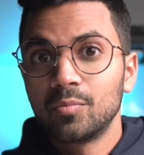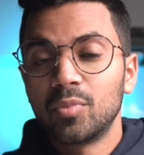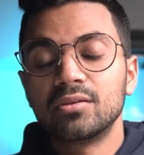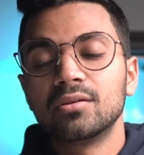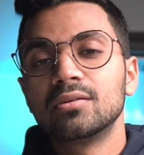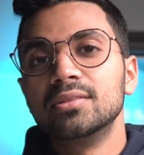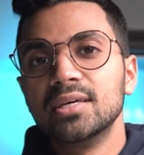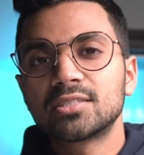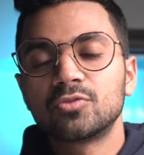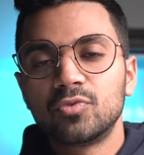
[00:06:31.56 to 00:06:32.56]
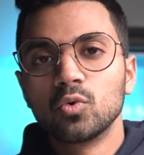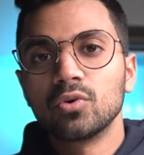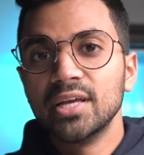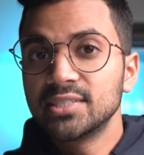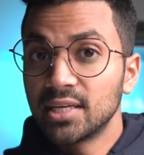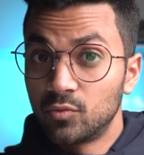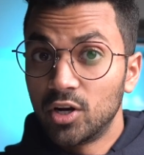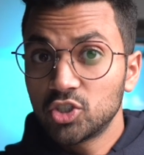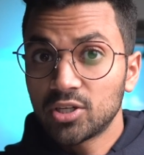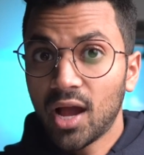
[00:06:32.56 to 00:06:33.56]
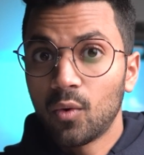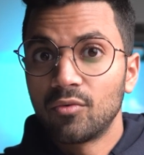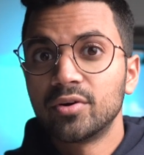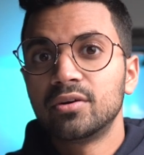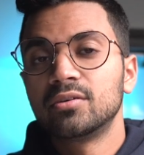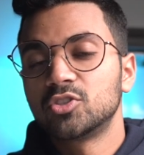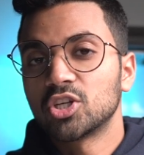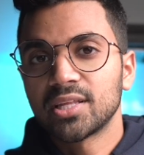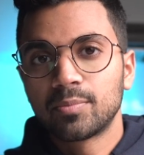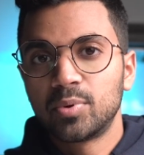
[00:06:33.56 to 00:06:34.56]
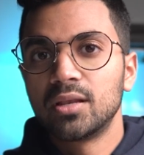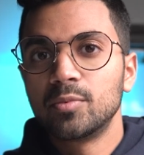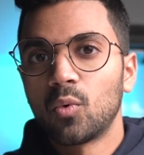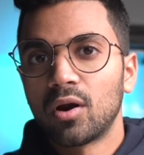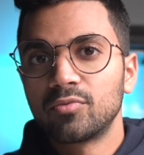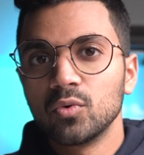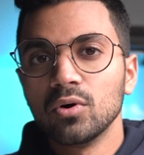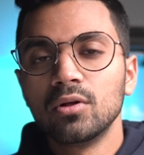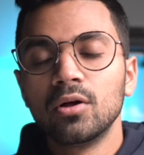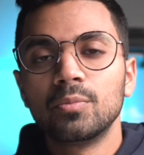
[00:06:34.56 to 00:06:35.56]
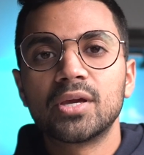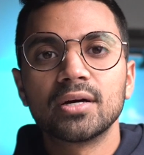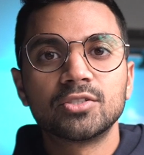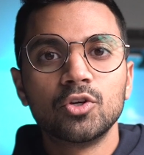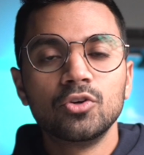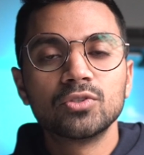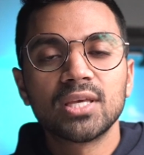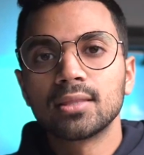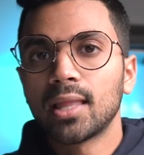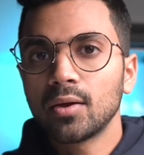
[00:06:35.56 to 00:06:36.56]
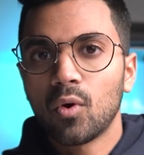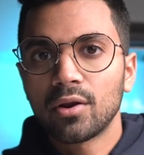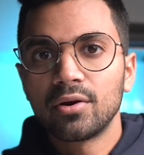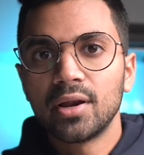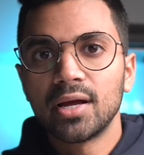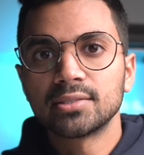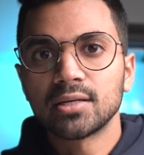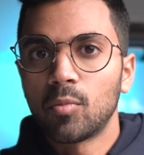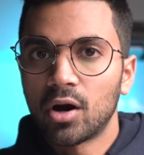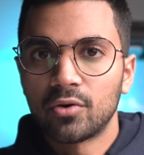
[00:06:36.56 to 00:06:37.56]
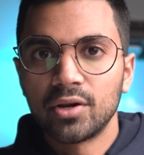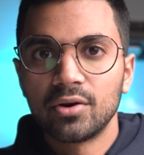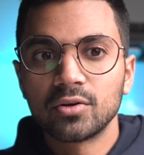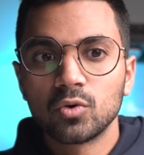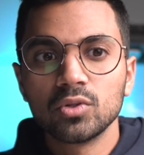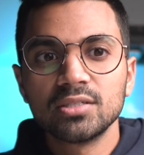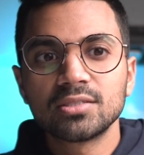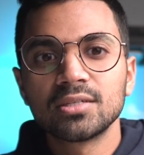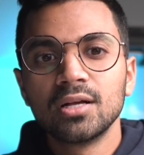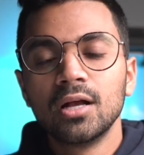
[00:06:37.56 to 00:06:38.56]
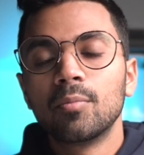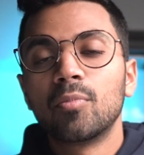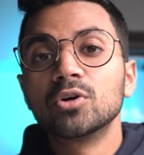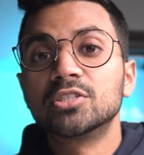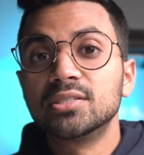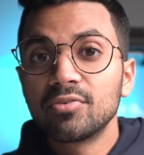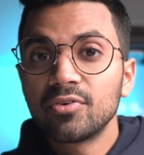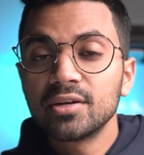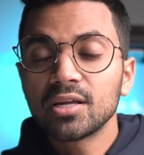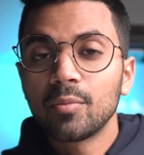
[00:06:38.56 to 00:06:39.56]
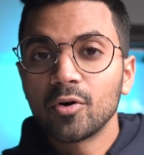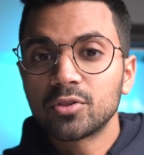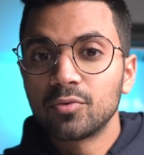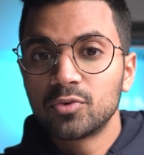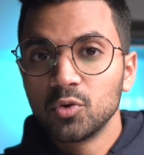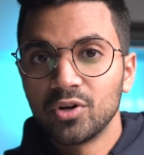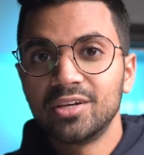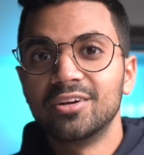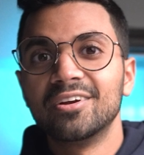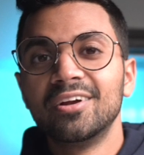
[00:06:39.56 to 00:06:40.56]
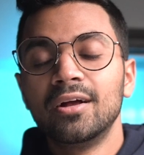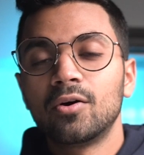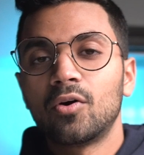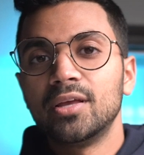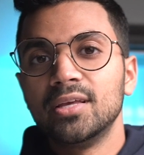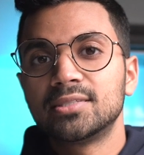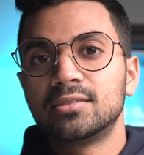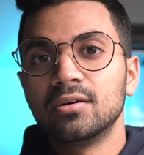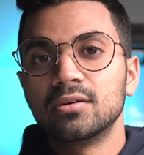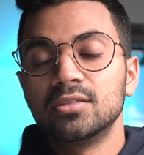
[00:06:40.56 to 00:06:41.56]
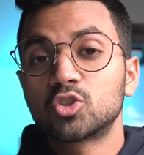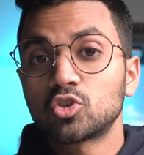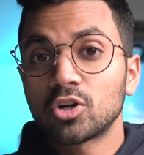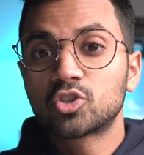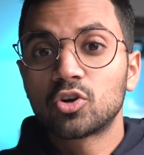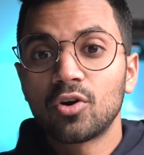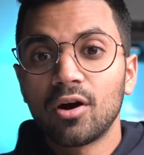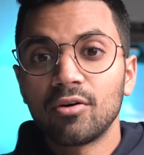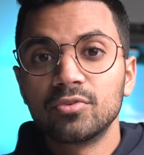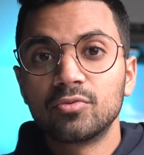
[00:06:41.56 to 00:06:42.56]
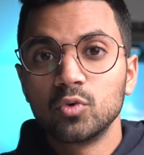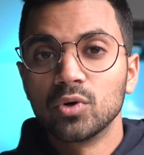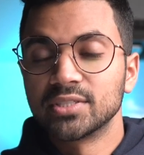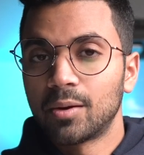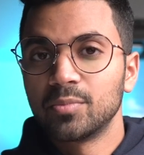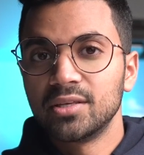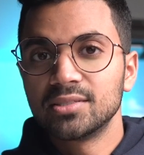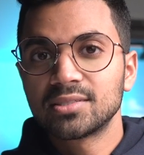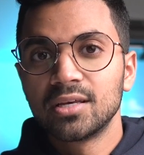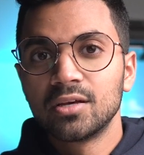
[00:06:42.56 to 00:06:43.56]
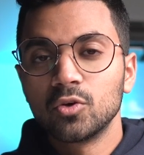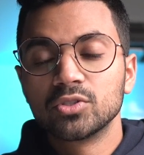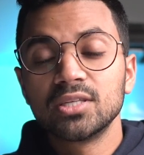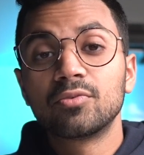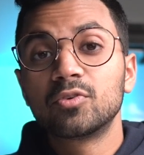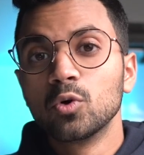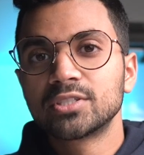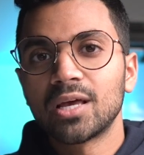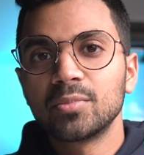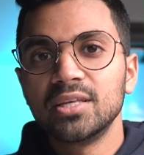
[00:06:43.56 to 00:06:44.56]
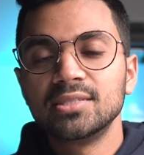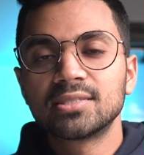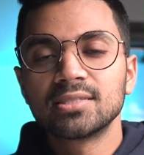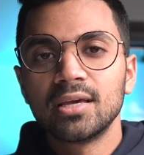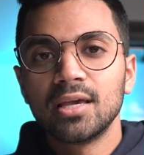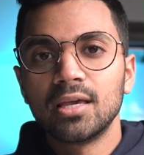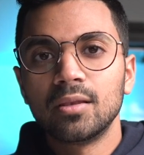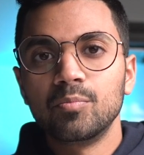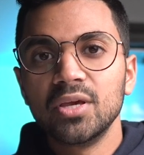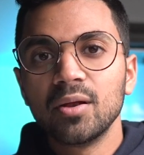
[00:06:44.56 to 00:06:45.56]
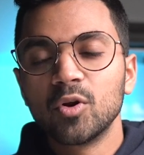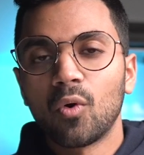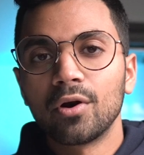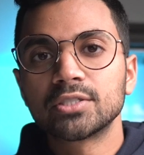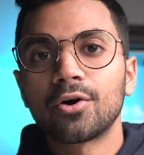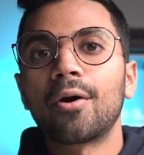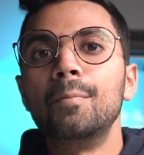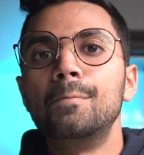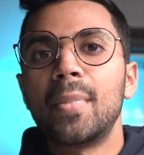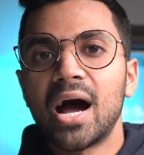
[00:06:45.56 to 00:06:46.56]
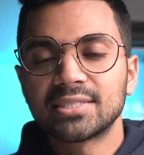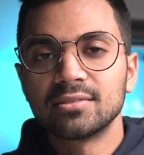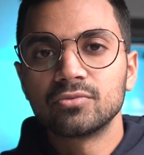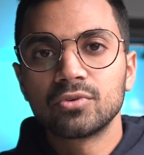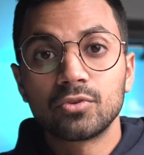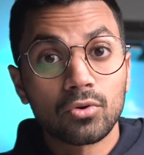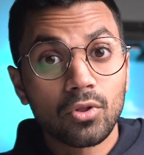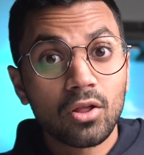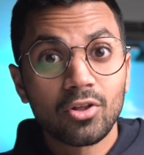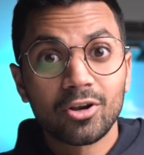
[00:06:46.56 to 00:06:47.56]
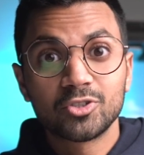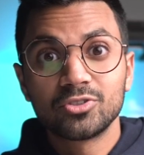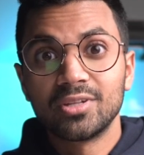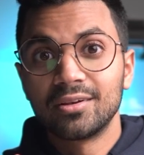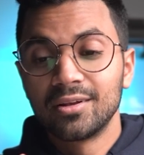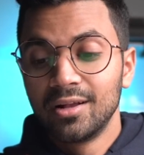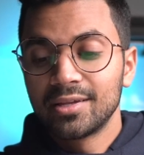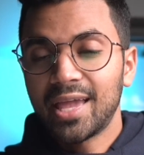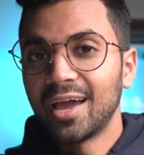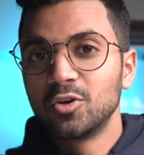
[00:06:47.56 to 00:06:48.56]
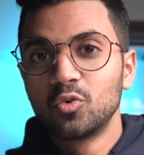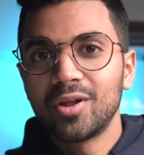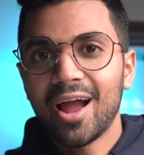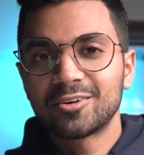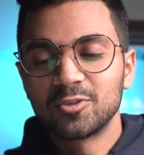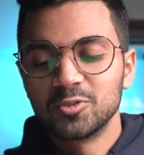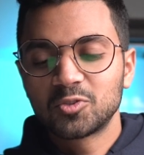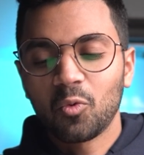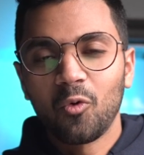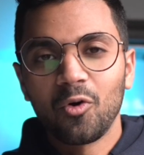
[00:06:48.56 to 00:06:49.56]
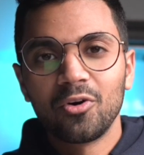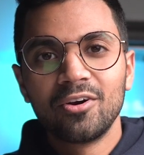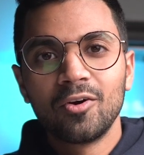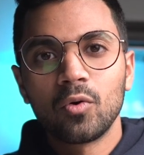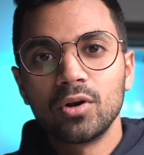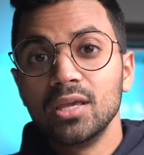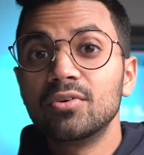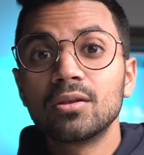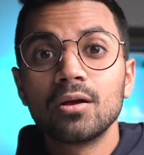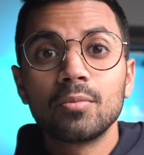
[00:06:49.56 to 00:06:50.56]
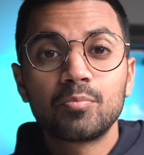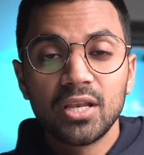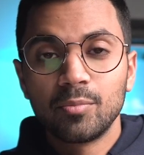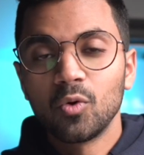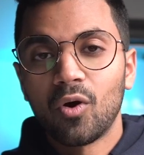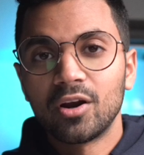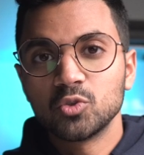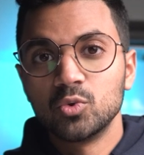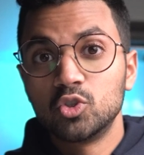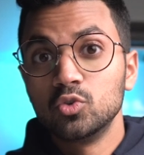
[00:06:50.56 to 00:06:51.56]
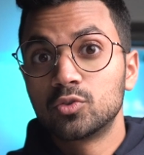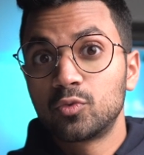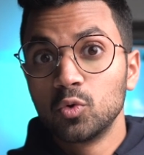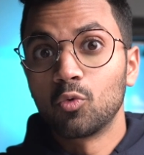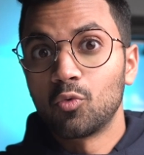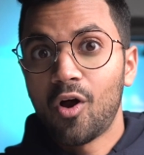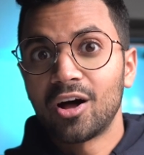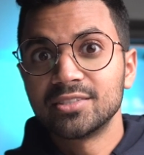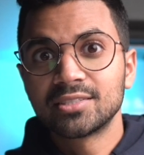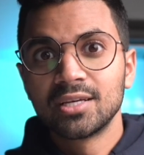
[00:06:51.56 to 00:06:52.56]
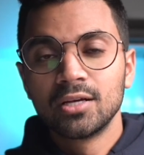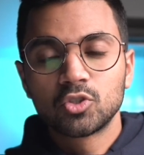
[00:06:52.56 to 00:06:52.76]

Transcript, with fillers: But this fuel is enriched, however, just like PWR fuel, because you're using light water as a moderator and coolant. But what's different about the fuel here is the, the structure of the fuel assemblies. You'll see the fuel assemblies in BWRs are massive. They're a lot larger than CANDU reactors or, or even PWRs, which use fuel rods.